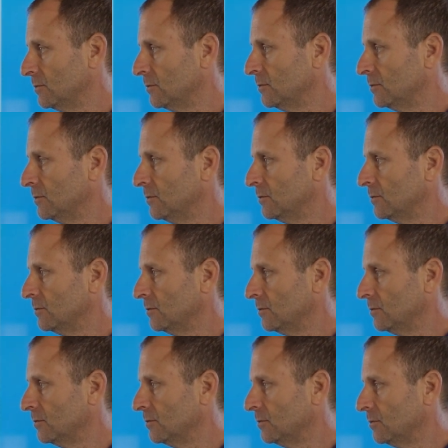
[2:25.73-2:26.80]

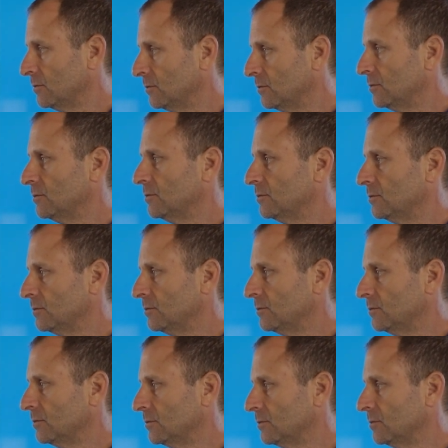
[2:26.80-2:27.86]

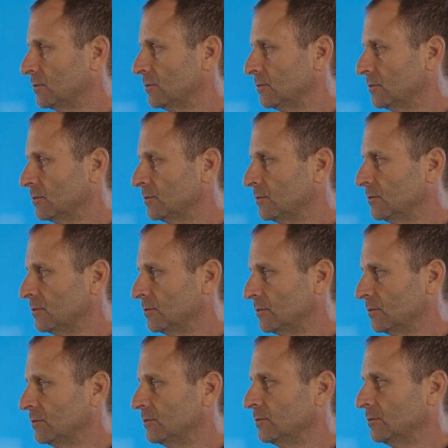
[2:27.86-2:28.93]
No words are spoken by the person on screen.